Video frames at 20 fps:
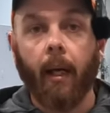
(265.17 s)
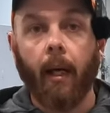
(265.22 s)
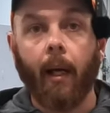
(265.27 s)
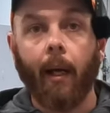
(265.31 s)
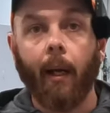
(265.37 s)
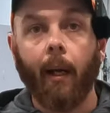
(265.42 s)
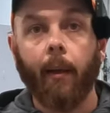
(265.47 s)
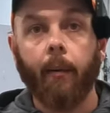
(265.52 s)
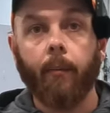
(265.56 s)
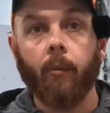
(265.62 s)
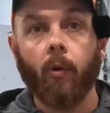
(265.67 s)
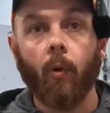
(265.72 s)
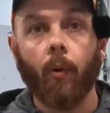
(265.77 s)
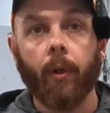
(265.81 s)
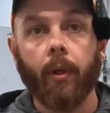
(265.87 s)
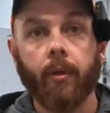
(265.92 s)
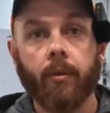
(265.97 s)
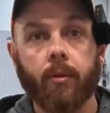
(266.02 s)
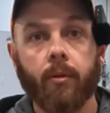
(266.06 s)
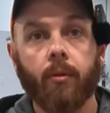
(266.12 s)
I'm
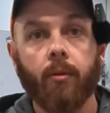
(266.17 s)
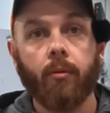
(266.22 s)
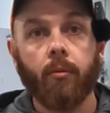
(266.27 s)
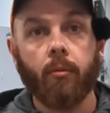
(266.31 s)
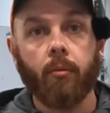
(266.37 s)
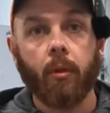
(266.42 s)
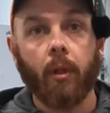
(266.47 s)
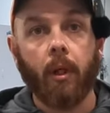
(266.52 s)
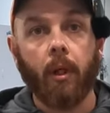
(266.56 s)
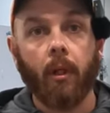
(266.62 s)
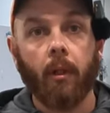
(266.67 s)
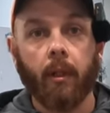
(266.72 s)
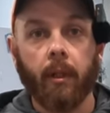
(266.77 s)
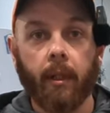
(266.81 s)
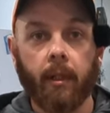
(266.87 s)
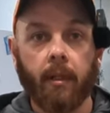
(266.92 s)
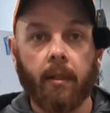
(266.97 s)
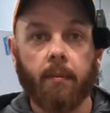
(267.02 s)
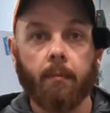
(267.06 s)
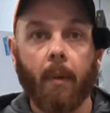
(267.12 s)
going to uh,
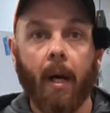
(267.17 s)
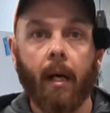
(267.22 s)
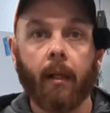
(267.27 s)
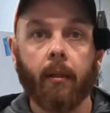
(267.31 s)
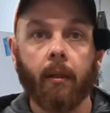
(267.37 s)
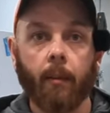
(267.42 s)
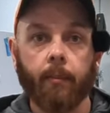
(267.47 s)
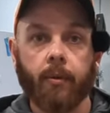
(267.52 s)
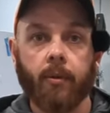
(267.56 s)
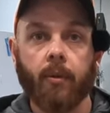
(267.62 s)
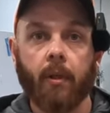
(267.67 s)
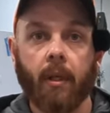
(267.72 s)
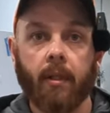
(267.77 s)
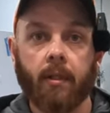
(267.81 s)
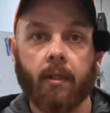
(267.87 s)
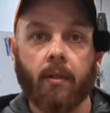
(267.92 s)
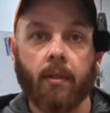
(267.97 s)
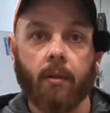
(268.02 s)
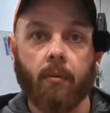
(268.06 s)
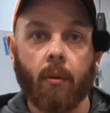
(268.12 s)
get this mocked up so you guys
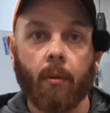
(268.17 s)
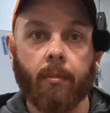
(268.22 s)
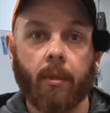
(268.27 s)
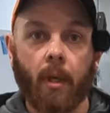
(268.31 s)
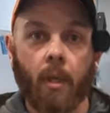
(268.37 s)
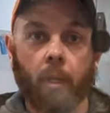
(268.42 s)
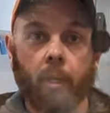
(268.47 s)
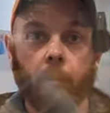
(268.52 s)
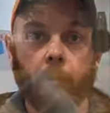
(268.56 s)
can see what I'm talking